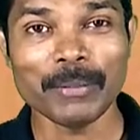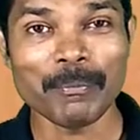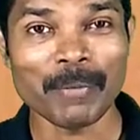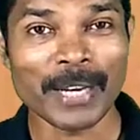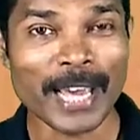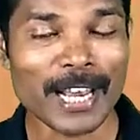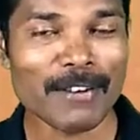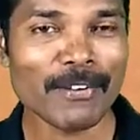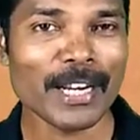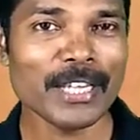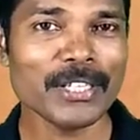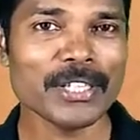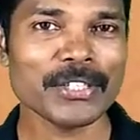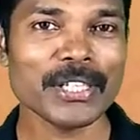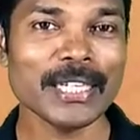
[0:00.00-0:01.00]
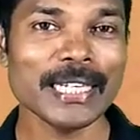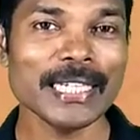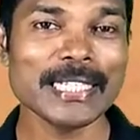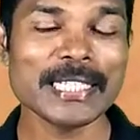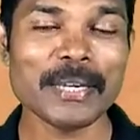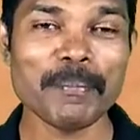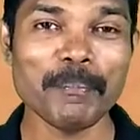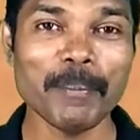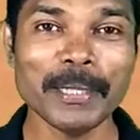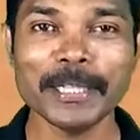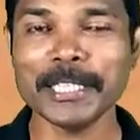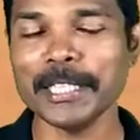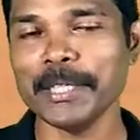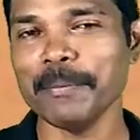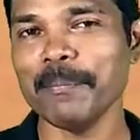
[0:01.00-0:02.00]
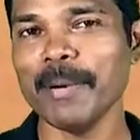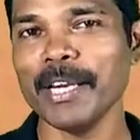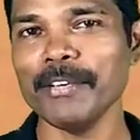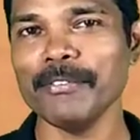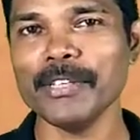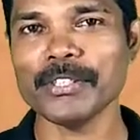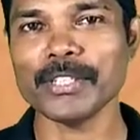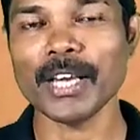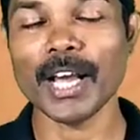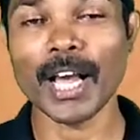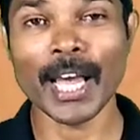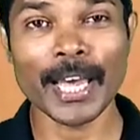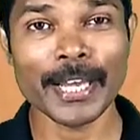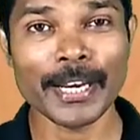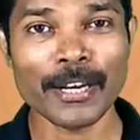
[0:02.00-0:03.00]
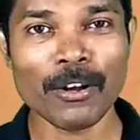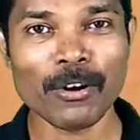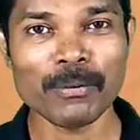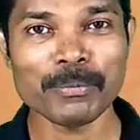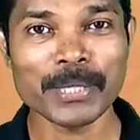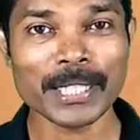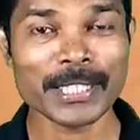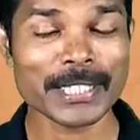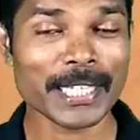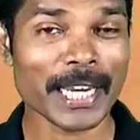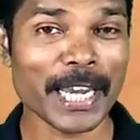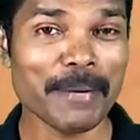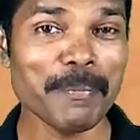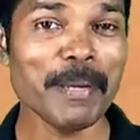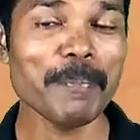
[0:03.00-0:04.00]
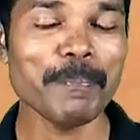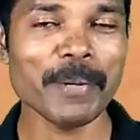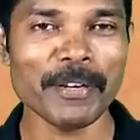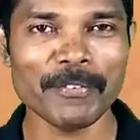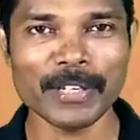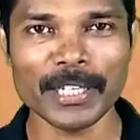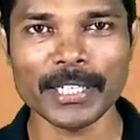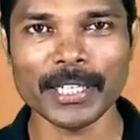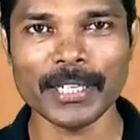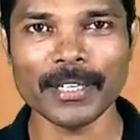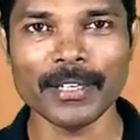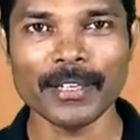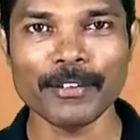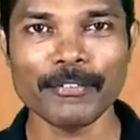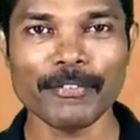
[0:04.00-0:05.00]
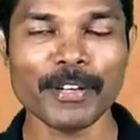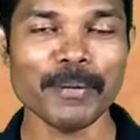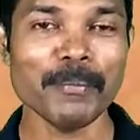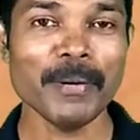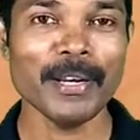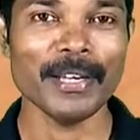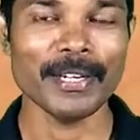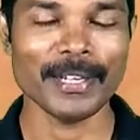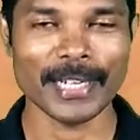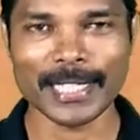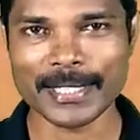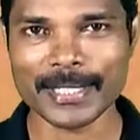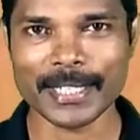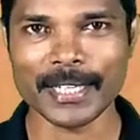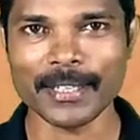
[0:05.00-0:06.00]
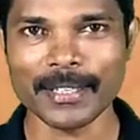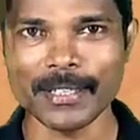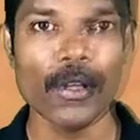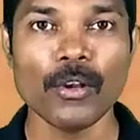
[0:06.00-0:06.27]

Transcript: galvanization is a method by which iron objects can be prevented from rusting,